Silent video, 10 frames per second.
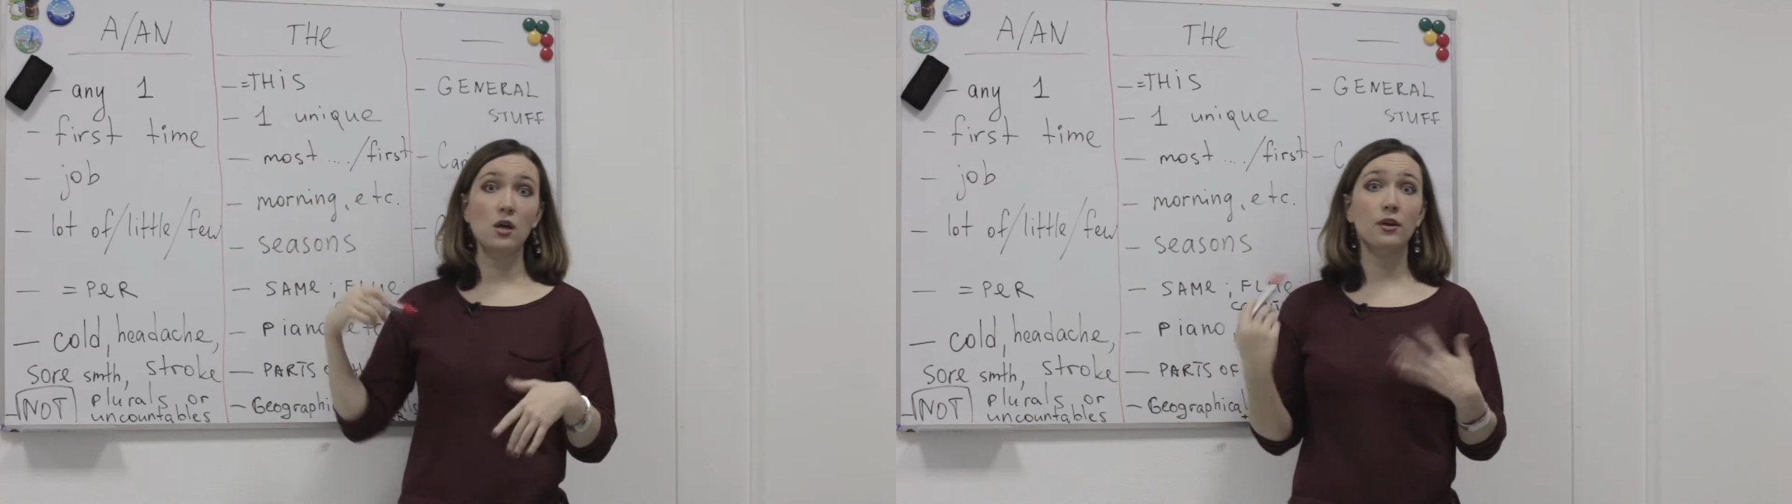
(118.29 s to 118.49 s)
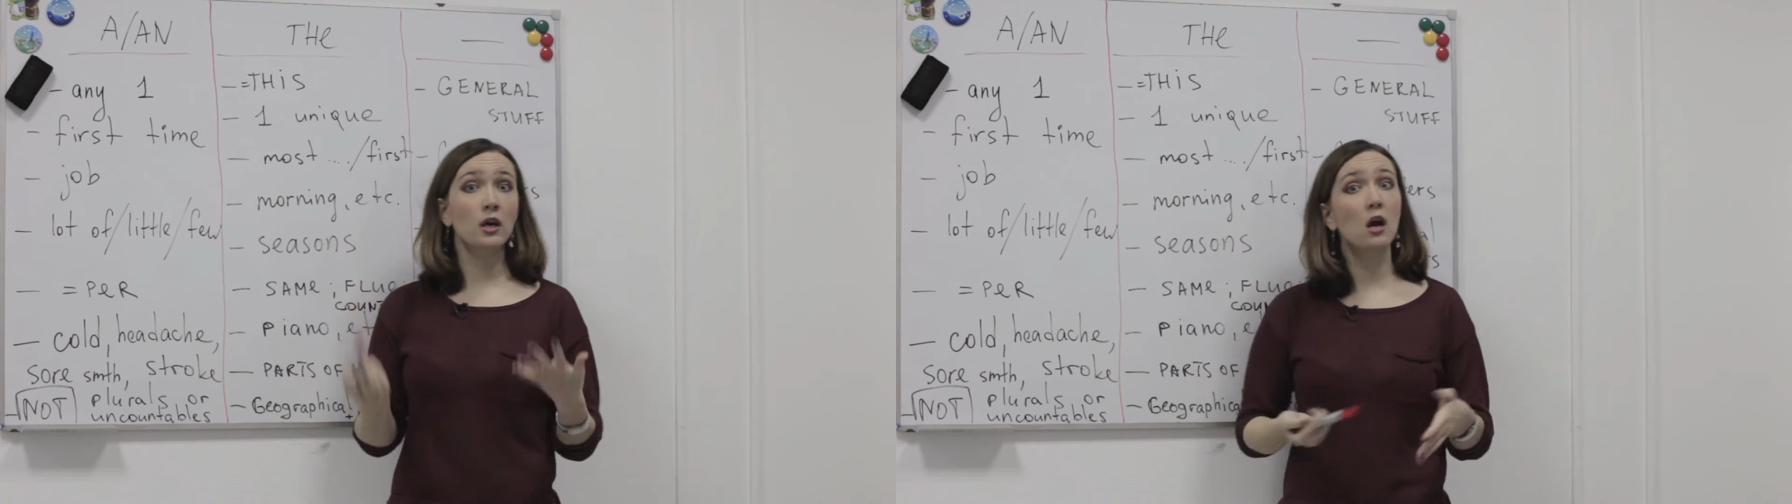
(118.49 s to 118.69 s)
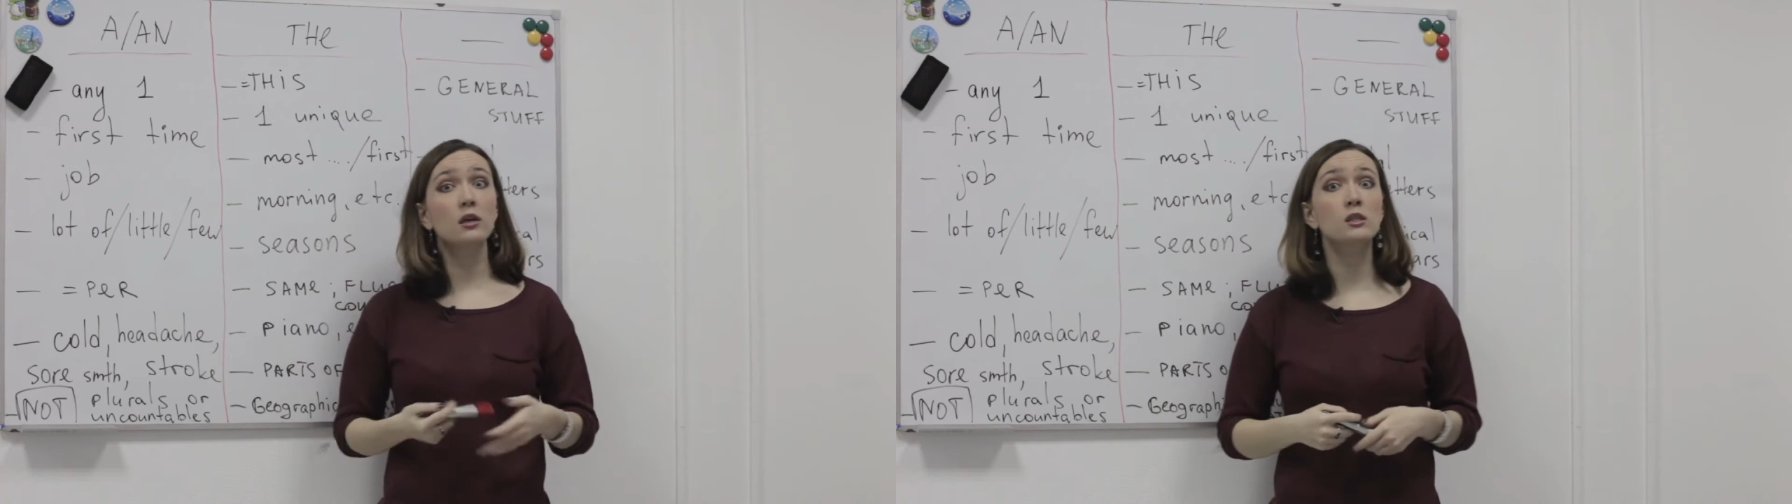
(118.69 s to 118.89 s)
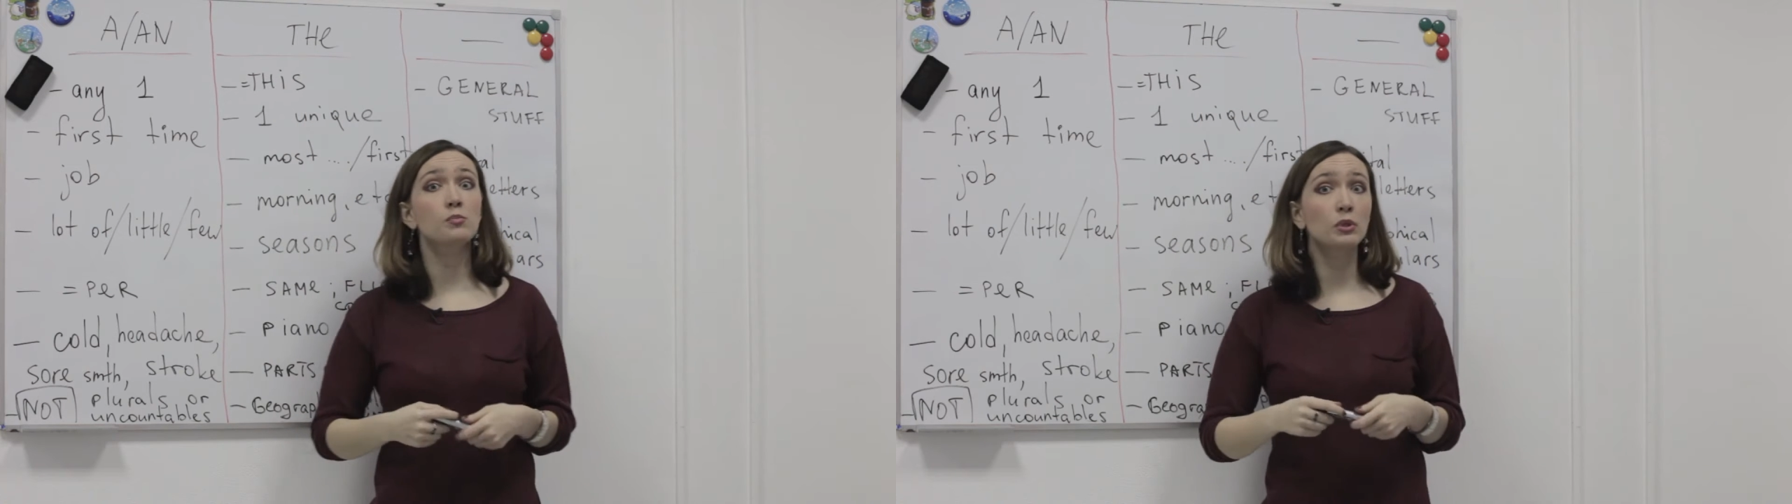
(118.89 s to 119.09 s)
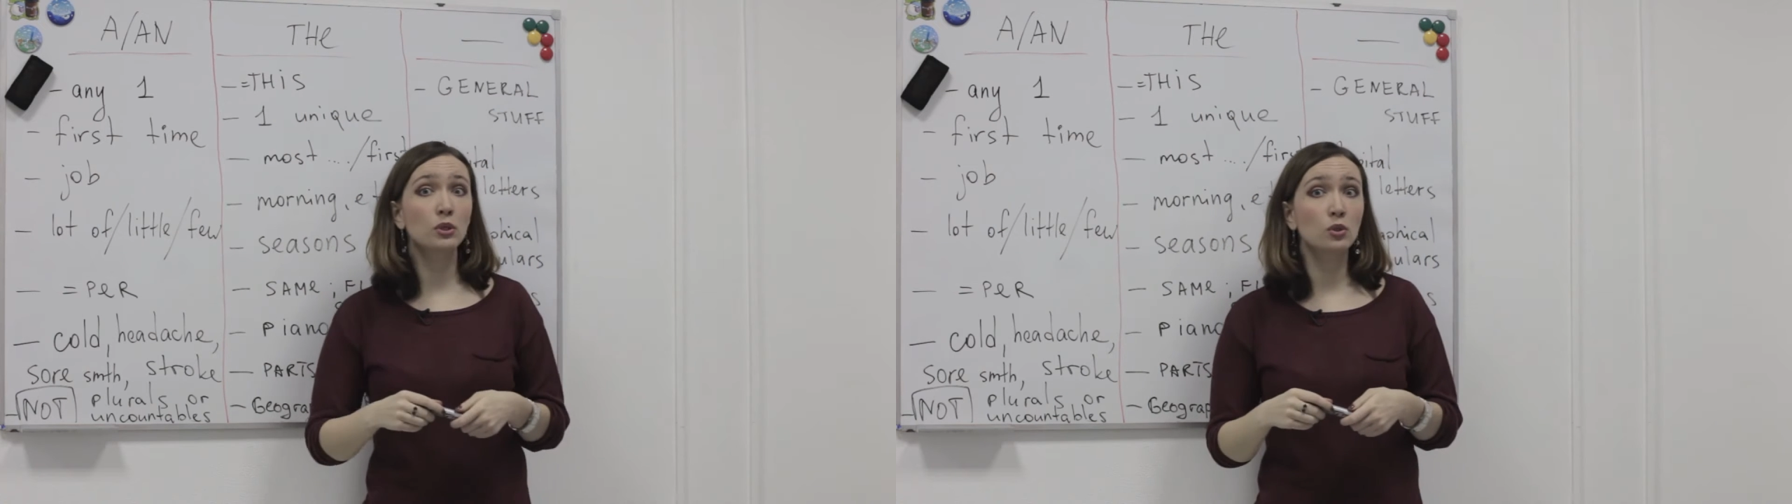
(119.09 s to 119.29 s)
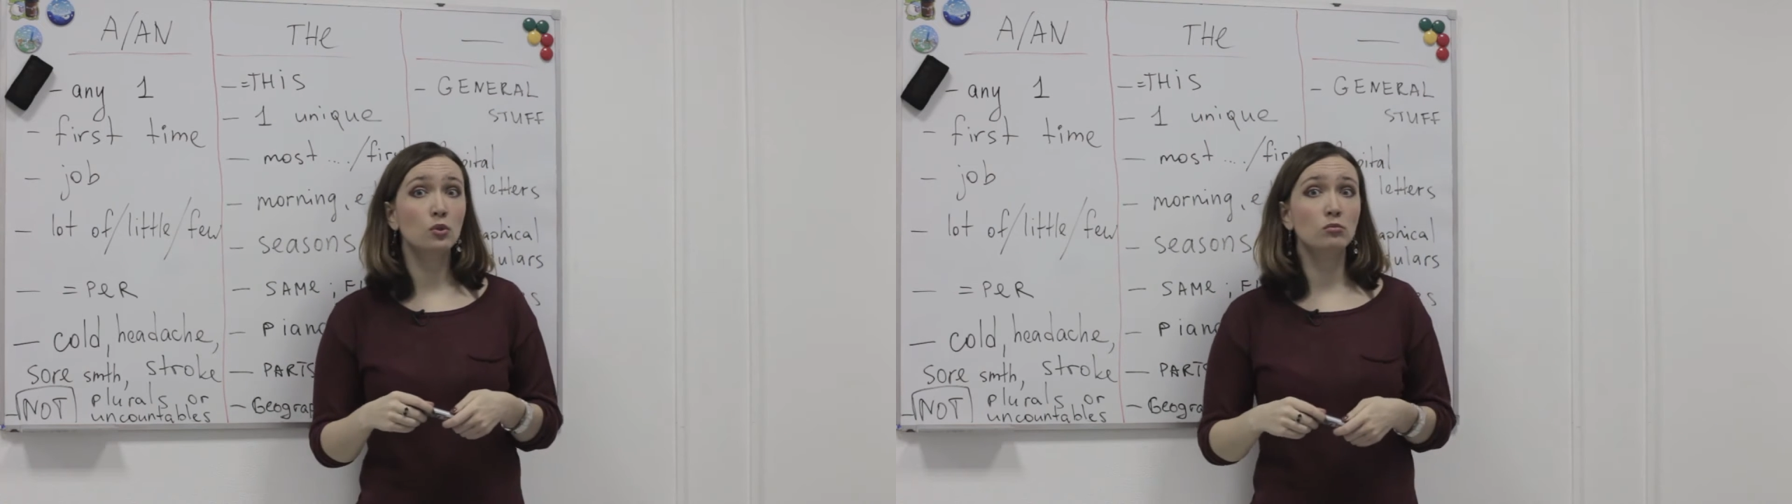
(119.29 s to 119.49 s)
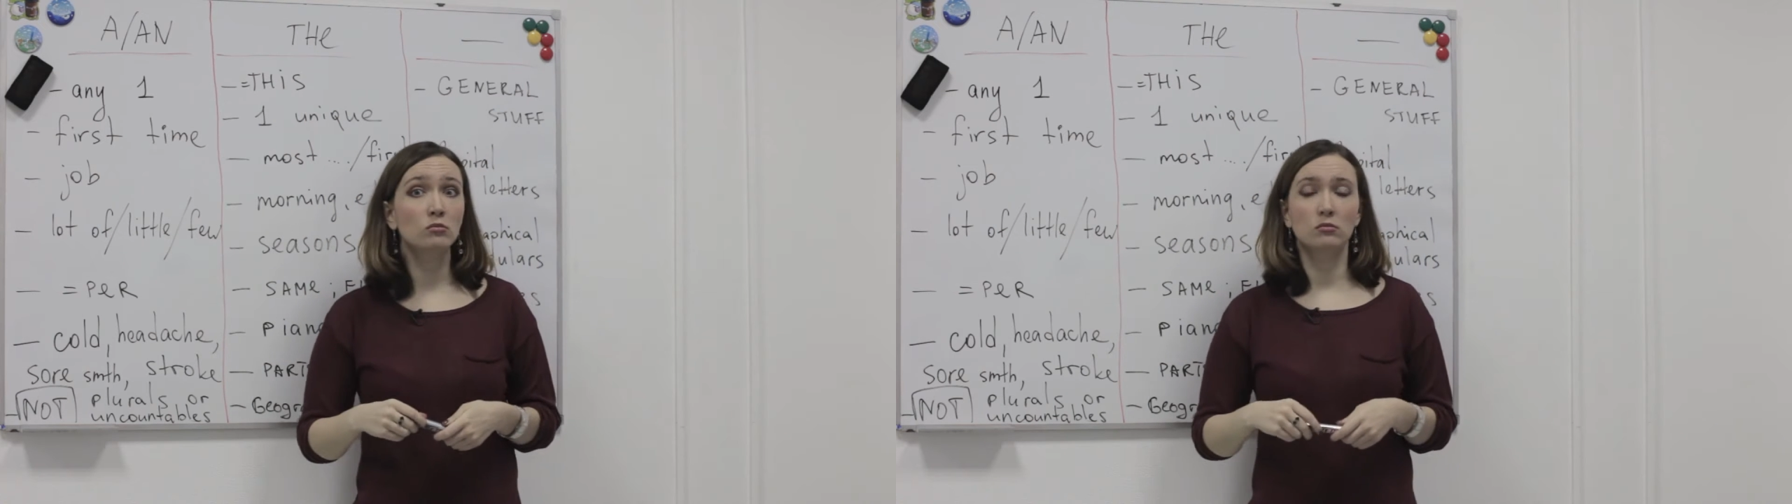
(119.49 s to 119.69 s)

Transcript: The car is blue,